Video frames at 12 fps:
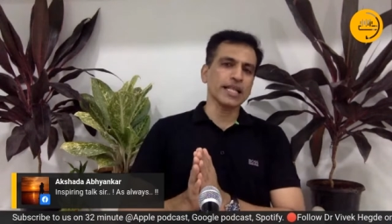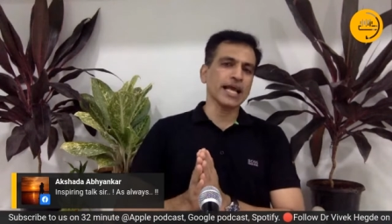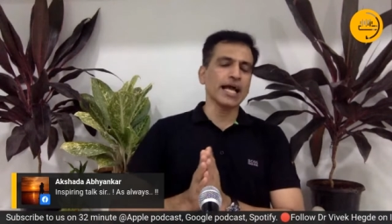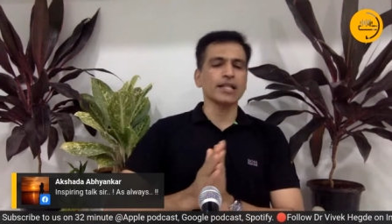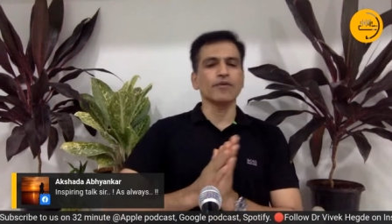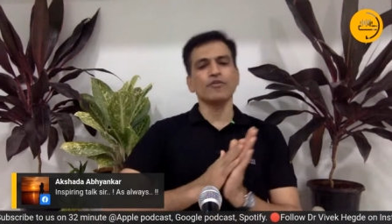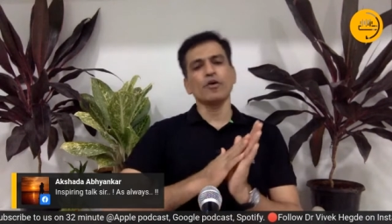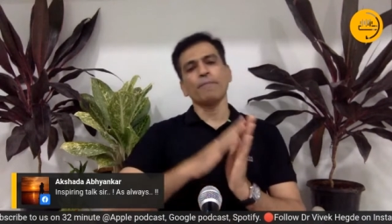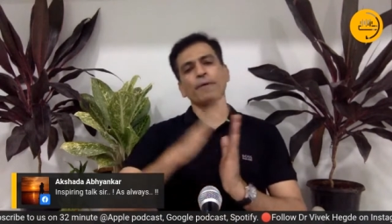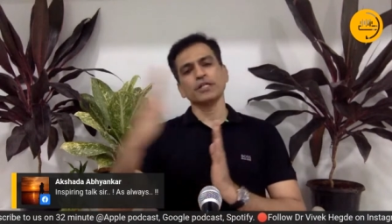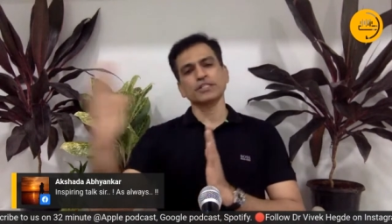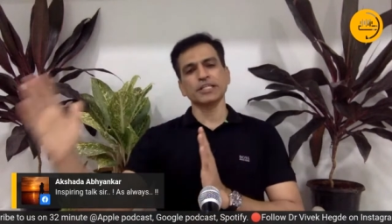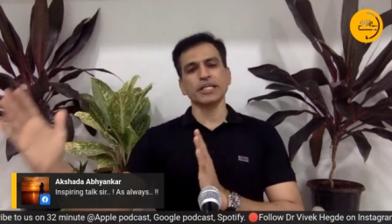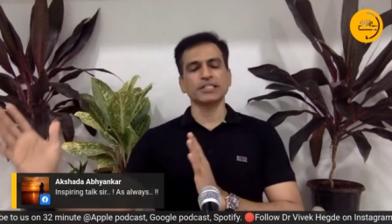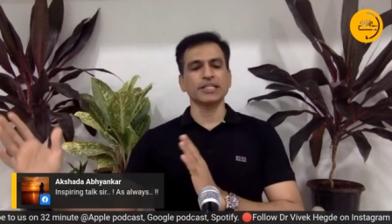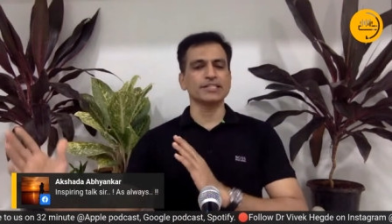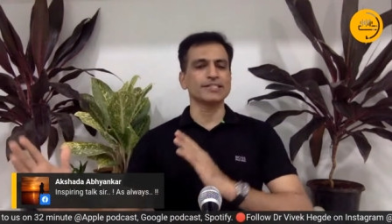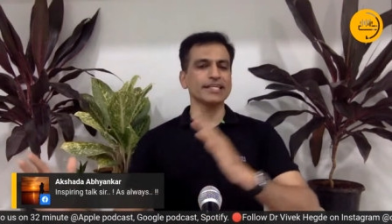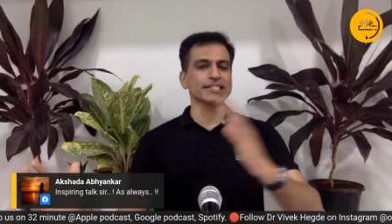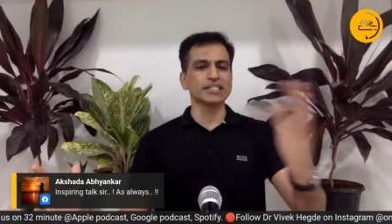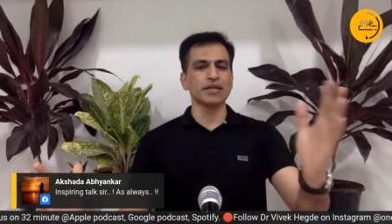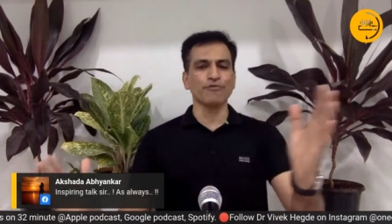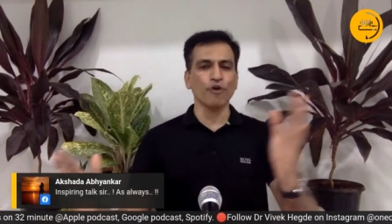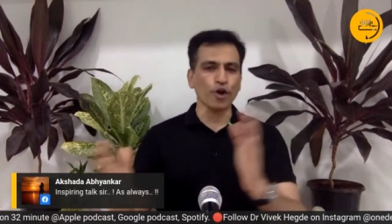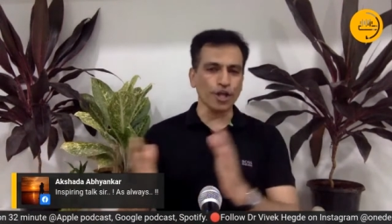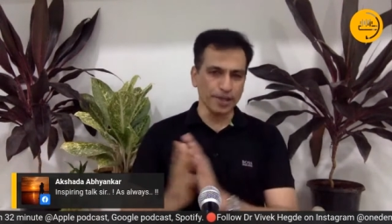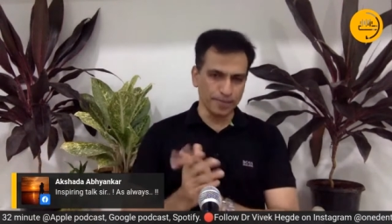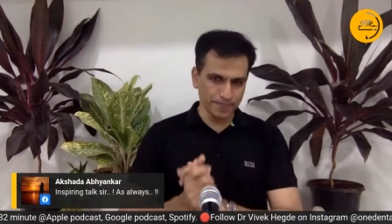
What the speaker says: I'll give you a percentage, say 60/40.